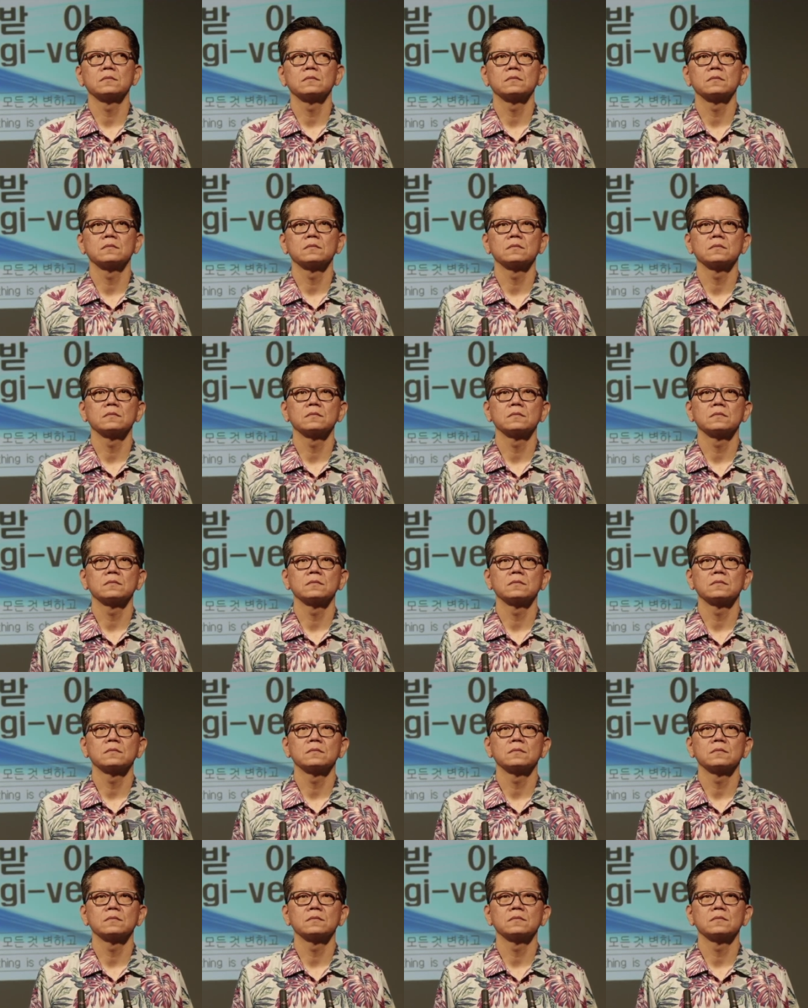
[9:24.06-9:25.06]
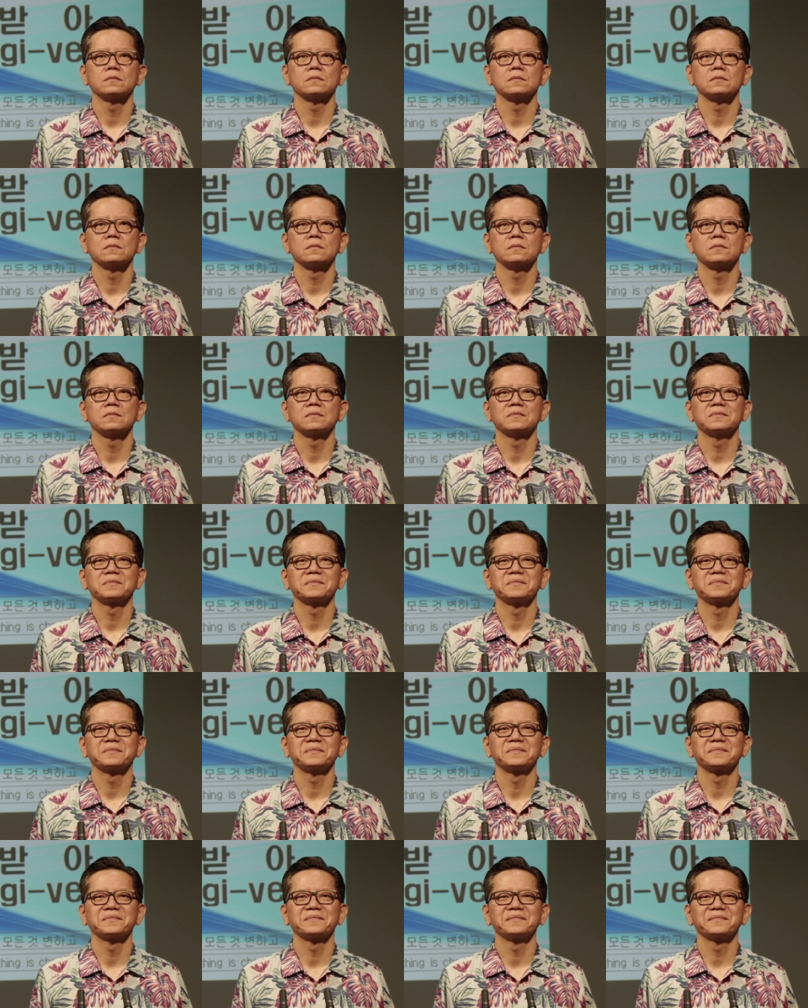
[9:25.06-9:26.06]

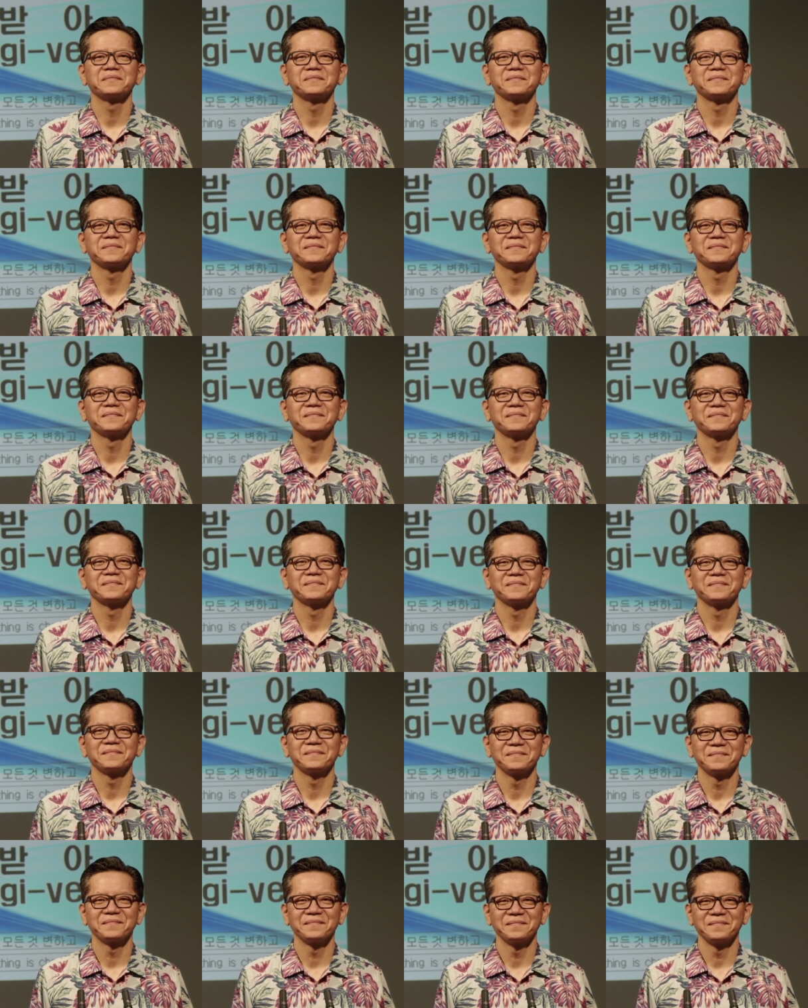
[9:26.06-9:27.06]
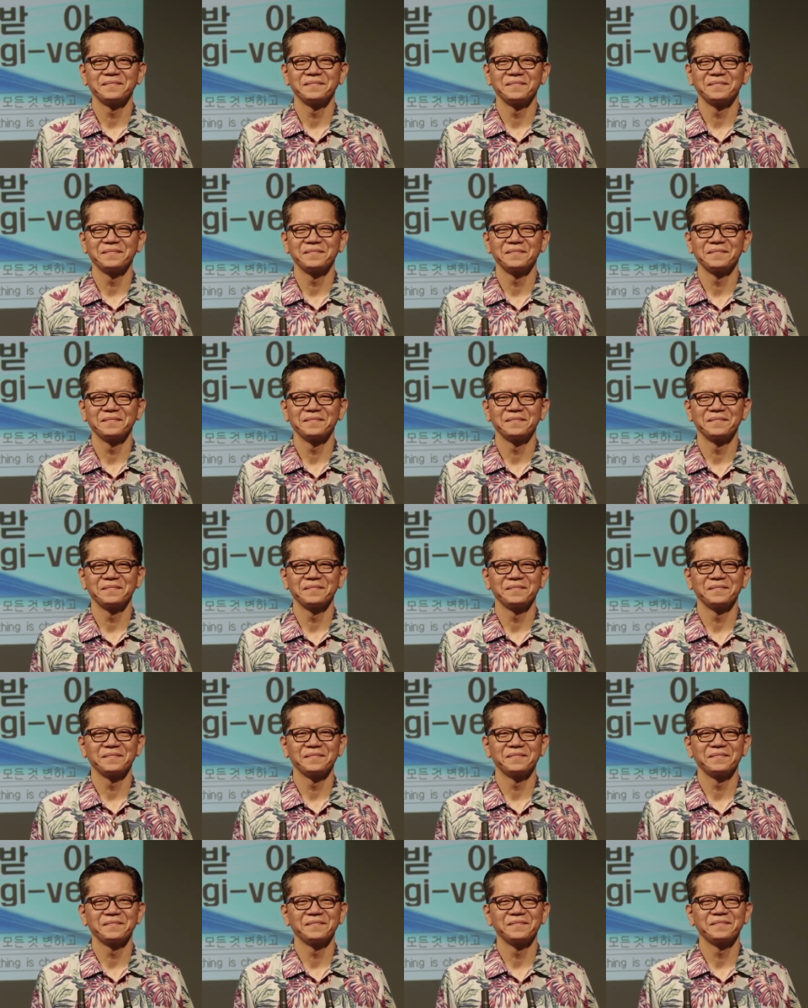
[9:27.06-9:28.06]

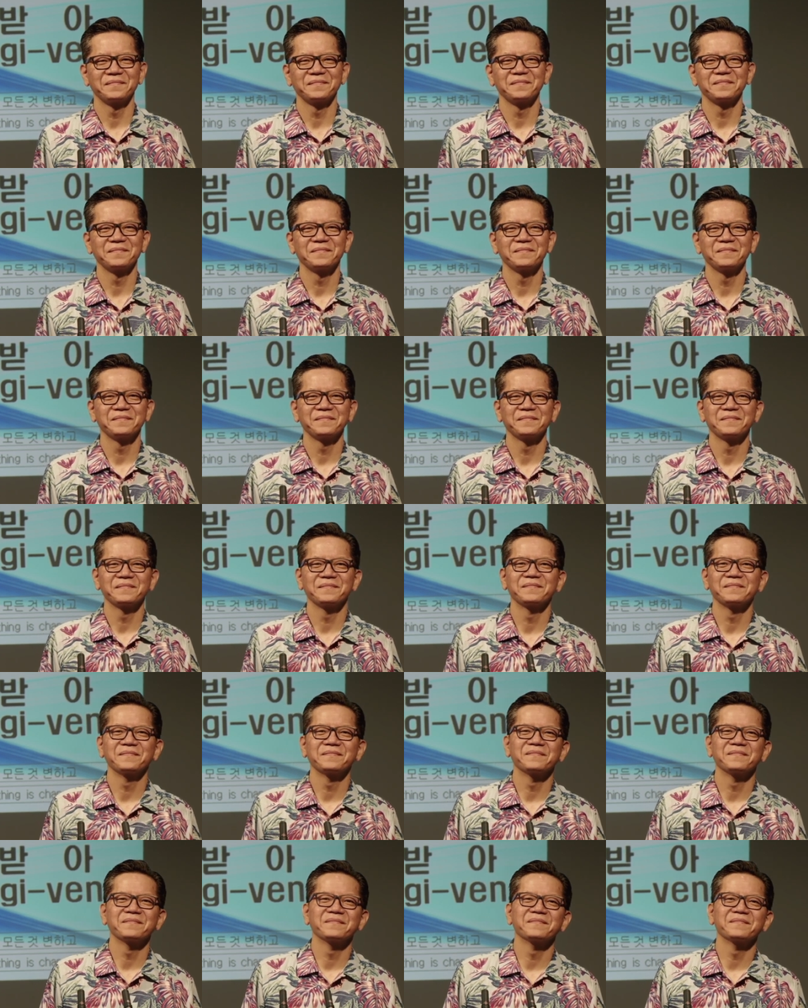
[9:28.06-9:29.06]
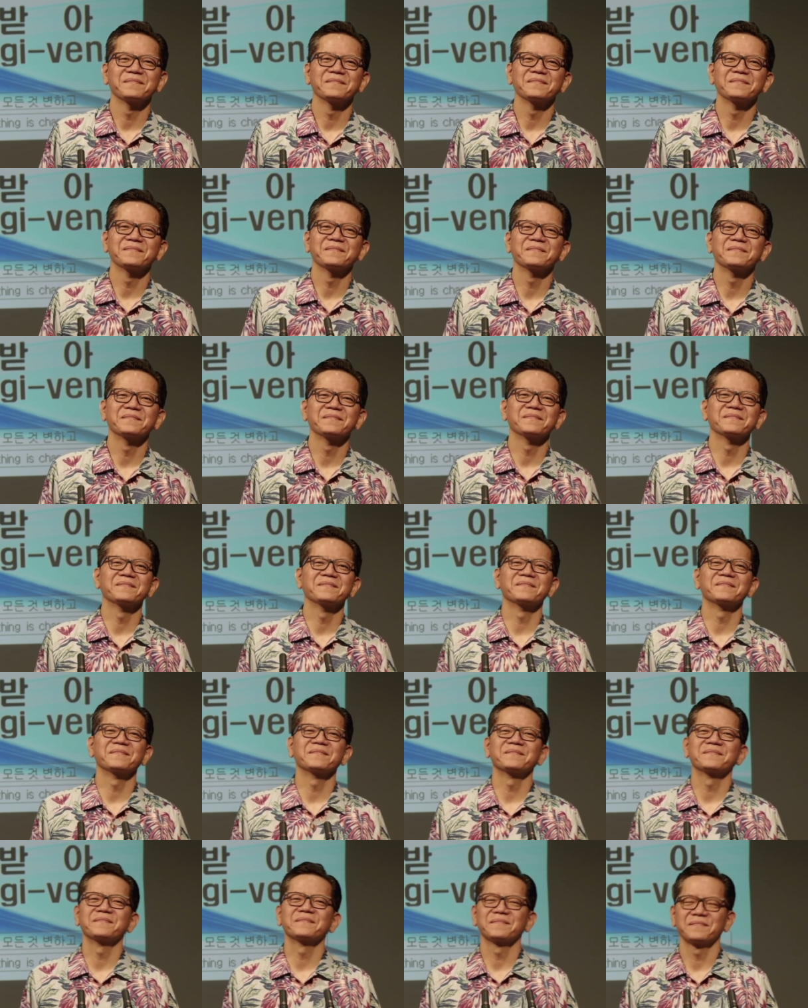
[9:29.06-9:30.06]

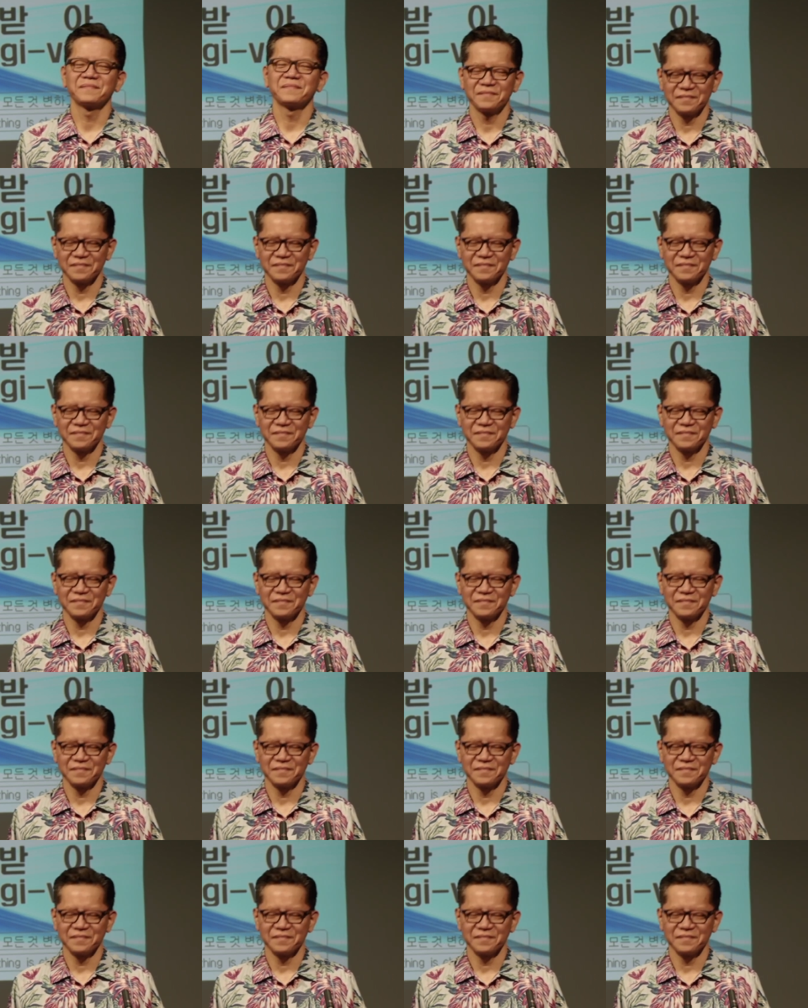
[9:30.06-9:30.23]
Nobody speaks.